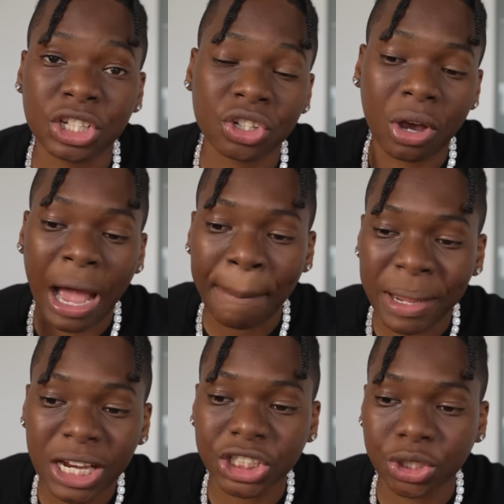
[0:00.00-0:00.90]
So I
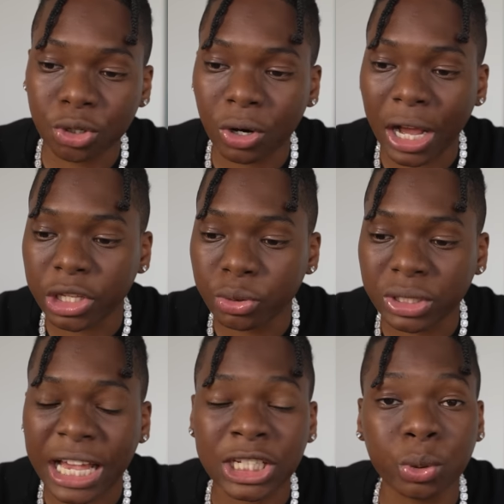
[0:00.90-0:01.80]
made sure I use
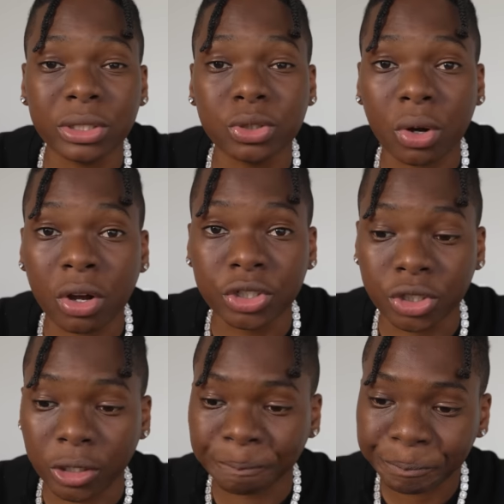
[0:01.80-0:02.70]
the S22
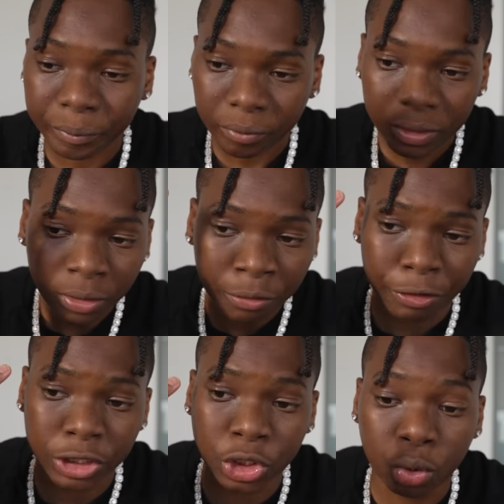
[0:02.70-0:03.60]
Ultra
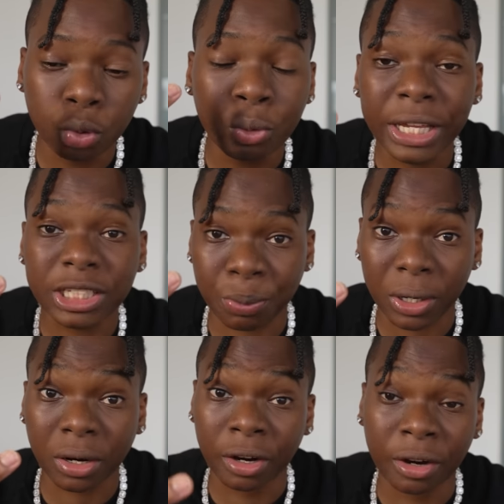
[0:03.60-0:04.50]
for two weeks
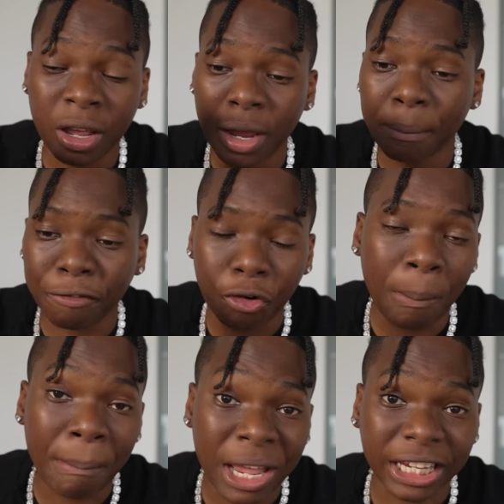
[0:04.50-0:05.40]
prior before
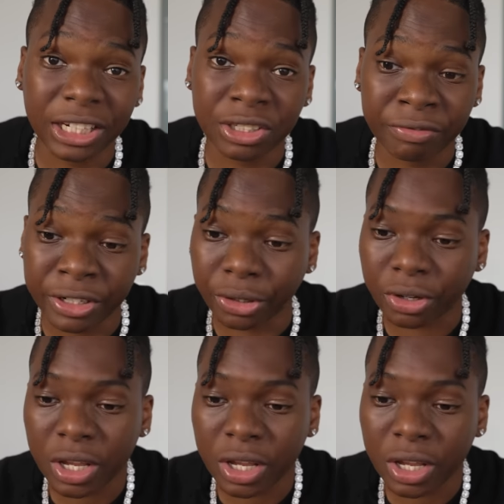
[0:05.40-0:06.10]
making this video.